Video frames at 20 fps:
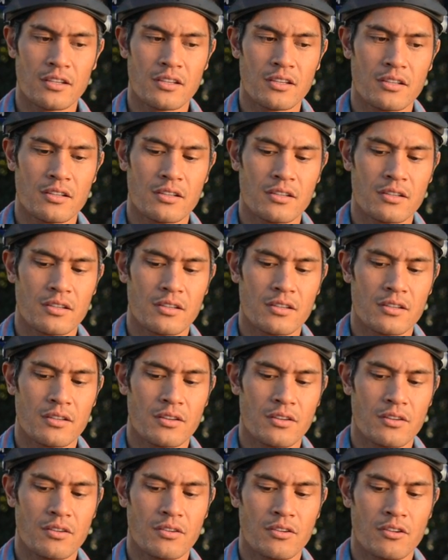
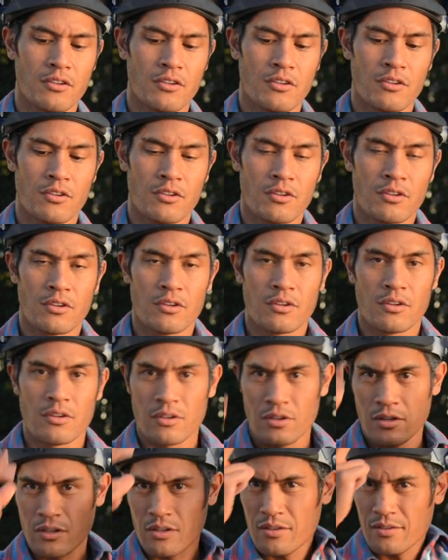
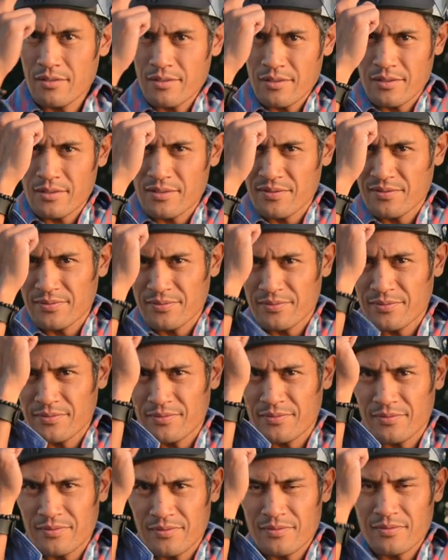
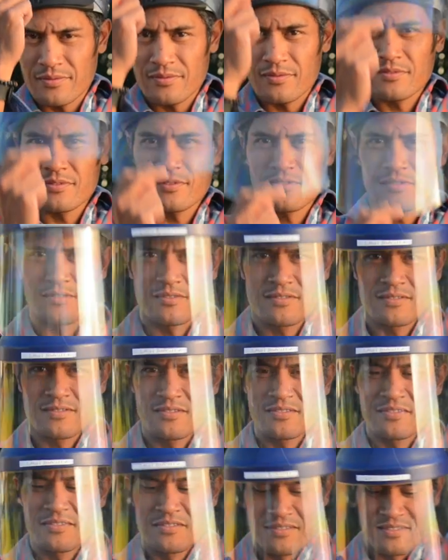
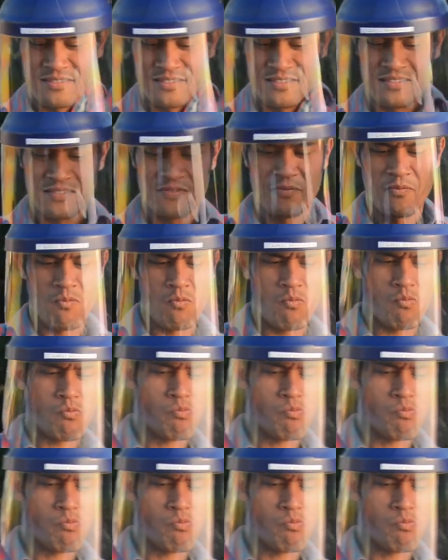Nobody speaks.